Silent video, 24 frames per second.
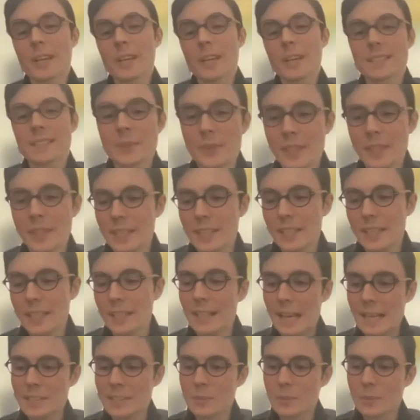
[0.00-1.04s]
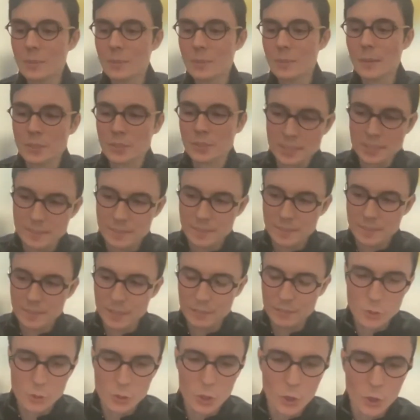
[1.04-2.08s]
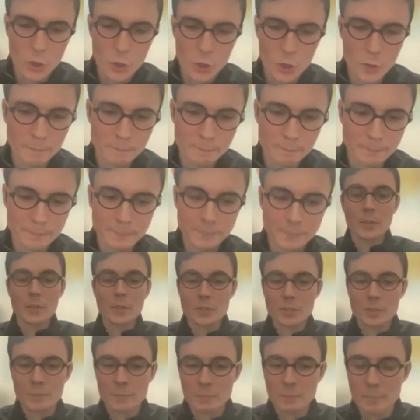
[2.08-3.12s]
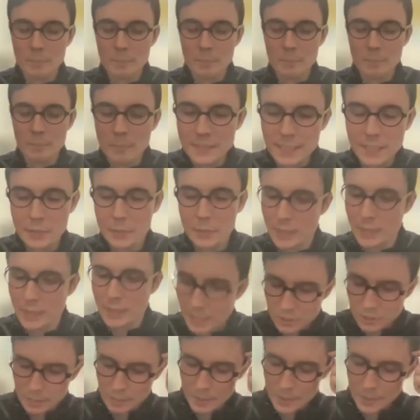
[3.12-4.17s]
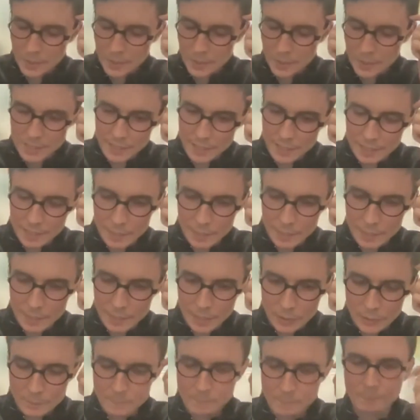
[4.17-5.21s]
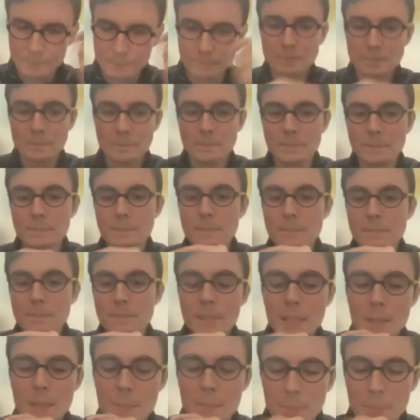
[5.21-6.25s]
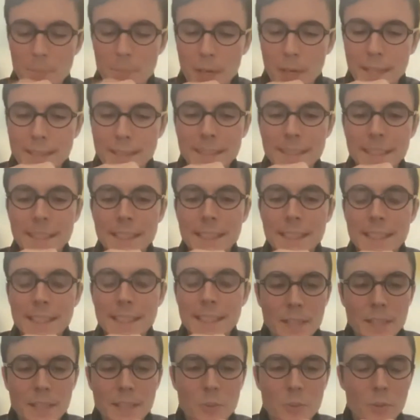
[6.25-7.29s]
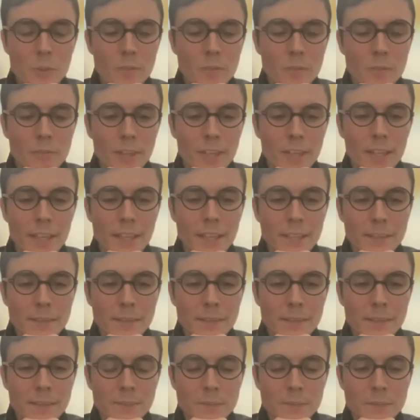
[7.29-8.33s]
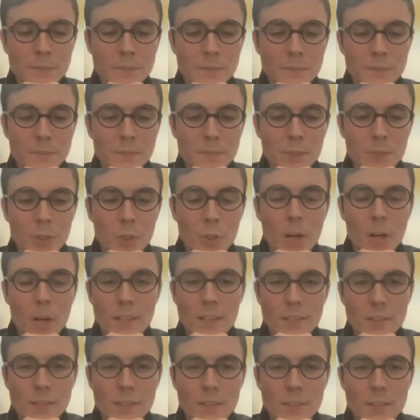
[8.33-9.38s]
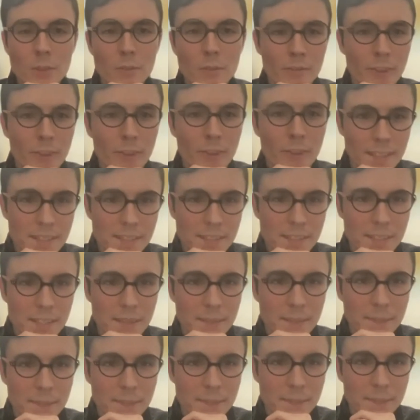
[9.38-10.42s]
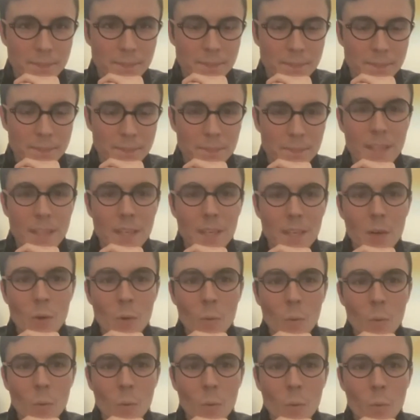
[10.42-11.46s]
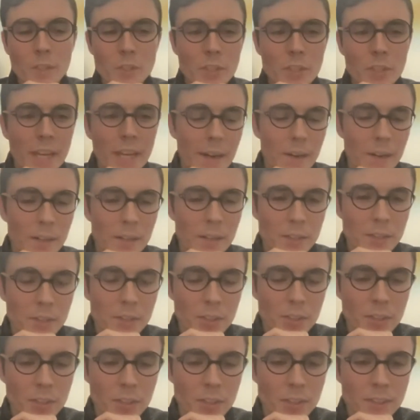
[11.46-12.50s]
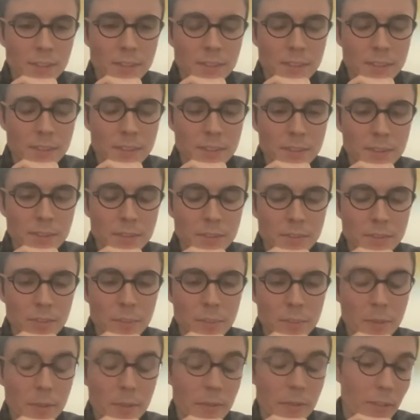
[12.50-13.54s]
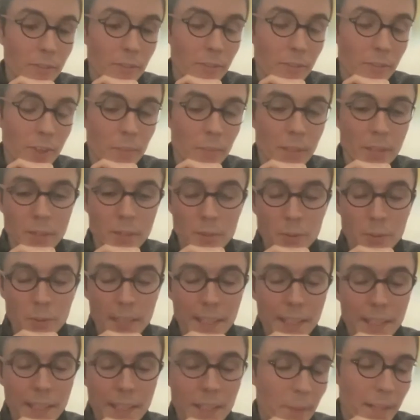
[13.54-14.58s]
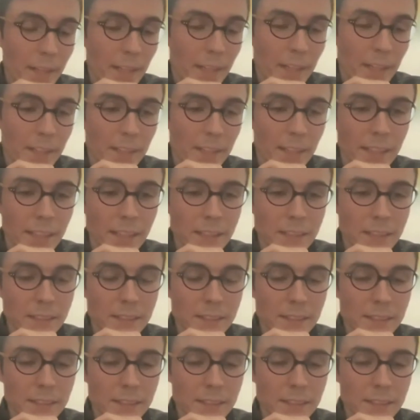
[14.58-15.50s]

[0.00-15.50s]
we'll get to the last question of the show, which might take you an extra minute to think about, but in a sort of crossover fantasy, which character from a film that you like or may not like